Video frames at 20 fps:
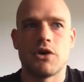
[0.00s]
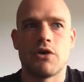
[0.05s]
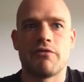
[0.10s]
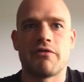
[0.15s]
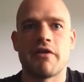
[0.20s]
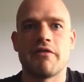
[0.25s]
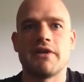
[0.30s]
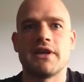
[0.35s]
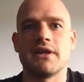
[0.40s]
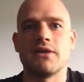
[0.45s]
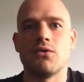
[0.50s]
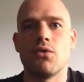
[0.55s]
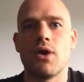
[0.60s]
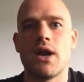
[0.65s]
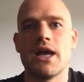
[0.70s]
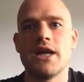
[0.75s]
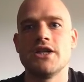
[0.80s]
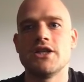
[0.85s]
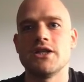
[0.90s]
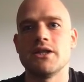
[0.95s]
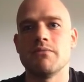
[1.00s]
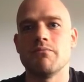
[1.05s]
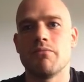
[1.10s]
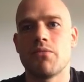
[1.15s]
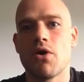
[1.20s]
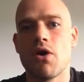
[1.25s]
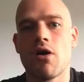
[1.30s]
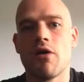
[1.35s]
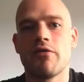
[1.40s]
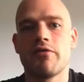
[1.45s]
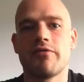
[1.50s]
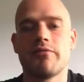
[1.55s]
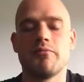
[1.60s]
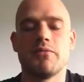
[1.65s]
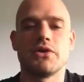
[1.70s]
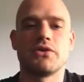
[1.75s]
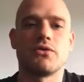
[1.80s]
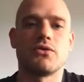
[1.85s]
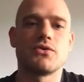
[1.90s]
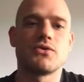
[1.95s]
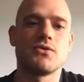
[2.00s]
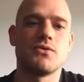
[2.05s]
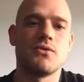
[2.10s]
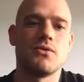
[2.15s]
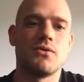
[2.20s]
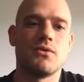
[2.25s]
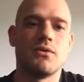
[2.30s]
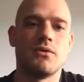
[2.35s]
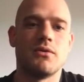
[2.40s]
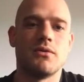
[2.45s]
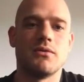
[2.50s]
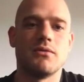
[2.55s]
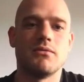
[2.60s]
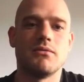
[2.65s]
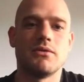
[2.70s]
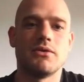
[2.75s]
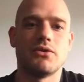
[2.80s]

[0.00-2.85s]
having knowledge in both, but also,